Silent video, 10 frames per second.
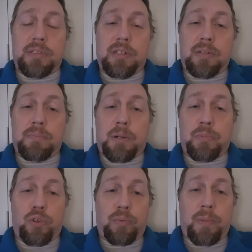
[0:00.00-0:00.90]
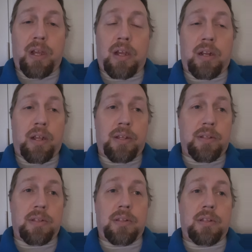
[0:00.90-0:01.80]
to my brother Matt I,
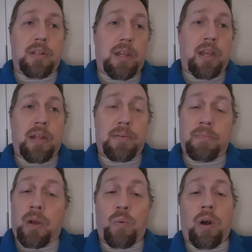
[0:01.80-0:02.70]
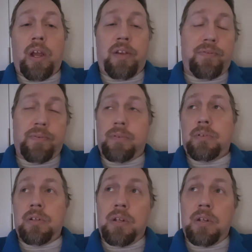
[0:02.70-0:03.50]
and my wife, and